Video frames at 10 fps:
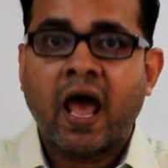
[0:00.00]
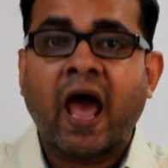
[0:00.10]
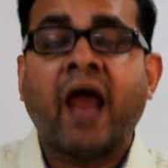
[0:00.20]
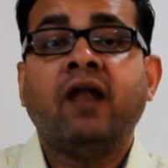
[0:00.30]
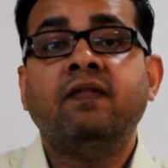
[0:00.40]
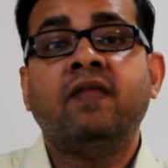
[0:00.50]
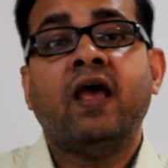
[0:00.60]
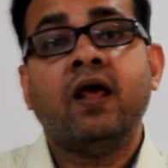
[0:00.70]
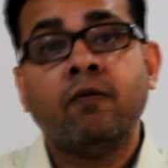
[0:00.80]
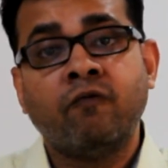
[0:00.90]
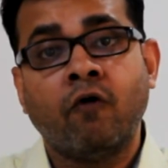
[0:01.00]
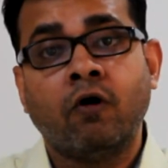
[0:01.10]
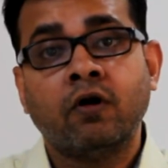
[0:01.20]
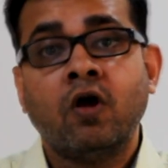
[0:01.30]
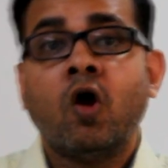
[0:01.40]
and
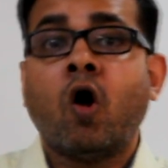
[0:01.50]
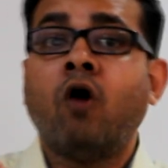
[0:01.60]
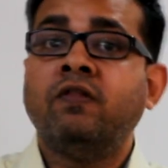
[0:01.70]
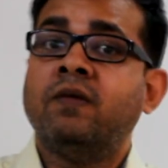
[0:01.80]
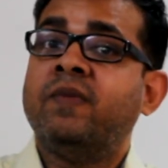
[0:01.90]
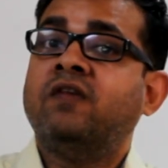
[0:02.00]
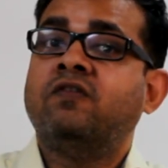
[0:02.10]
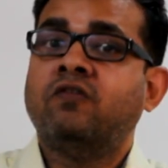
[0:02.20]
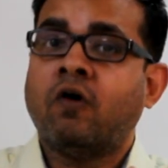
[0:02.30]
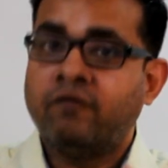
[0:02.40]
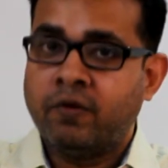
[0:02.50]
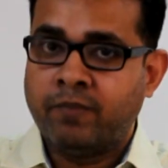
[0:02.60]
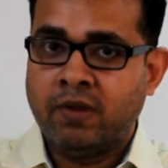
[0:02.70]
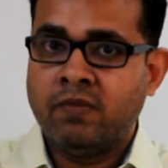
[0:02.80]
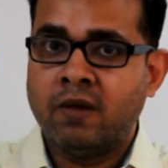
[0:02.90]
therefore on the basis of the
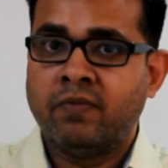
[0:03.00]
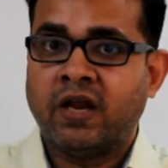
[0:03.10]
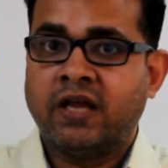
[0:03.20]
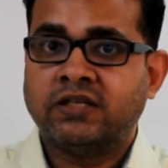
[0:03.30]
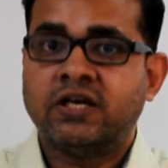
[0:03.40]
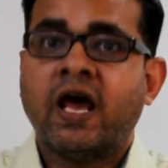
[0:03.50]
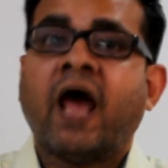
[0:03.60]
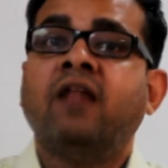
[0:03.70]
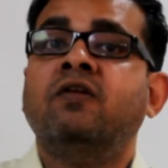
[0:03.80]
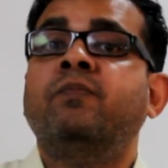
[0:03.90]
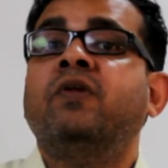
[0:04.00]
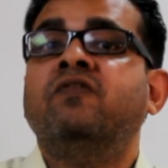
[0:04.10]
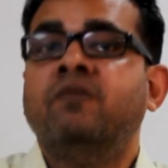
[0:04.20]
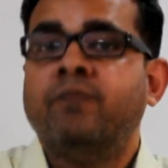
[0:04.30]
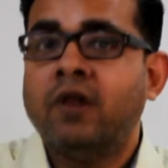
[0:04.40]
premium rate and the
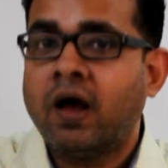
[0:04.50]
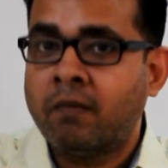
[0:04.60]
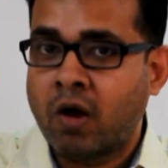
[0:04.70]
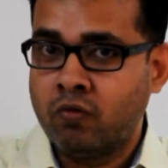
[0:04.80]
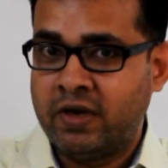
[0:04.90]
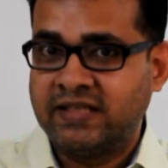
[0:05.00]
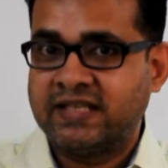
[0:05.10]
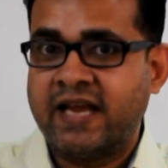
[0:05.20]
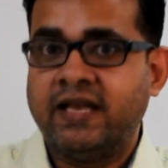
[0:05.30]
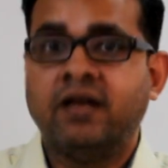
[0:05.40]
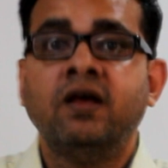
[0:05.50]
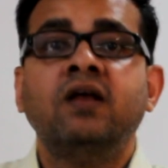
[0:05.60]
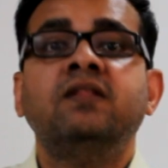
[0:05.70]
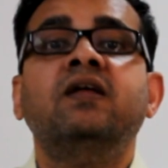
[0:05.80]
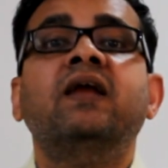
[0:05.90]
principal amount decided,
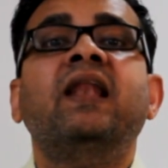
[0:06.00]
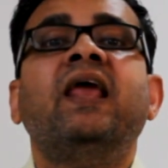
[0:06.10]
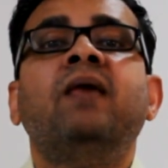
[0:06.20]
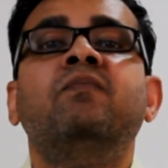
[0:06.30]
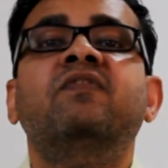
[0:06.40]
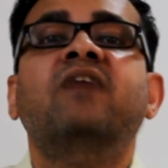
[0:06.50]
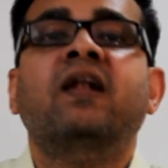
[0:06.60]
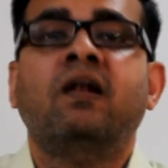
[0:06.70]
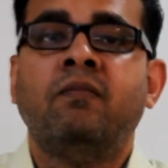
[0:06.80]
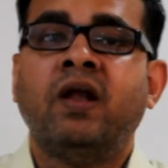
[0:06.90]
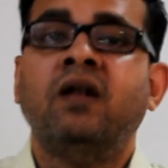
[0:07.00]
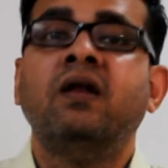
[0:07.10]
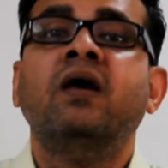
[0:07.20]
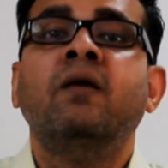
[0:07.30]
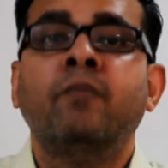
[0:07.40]
the claim settlement
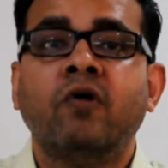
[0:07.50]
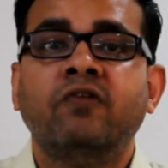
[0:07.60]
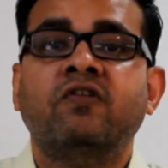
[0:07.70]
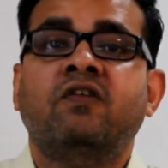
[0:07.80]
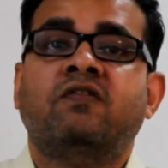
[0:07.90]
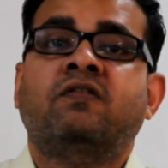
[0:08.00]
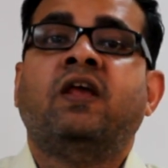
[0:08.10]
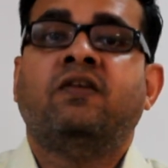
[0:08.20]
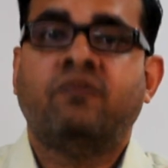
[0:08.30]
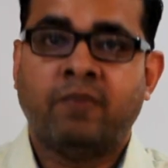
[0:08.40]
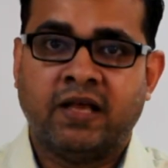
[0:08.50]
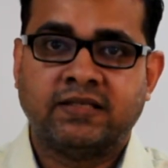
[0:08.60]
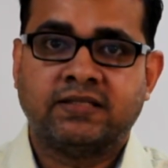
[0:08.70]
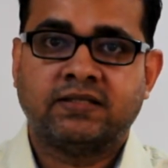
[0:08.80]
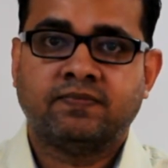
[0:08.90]
process takes
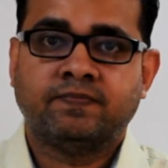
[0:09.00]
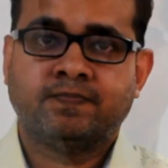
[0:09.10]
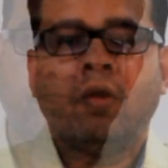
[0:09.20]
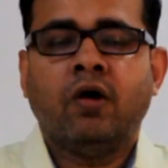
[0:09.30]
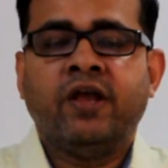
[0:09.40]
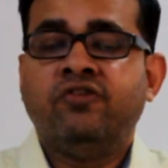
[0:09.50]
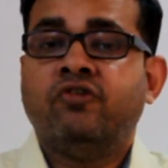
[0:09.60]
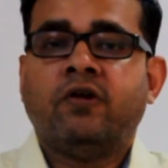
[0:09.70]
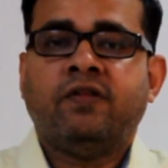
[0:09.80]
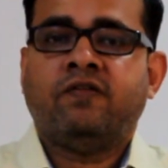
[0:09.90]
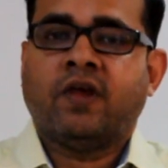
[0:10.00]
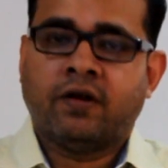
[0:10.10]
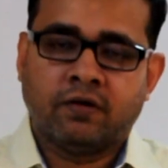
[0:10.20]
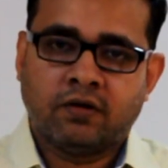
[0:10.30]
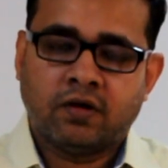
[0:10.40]
place. Insurance
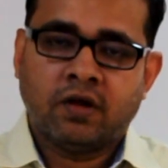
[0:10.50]
sector.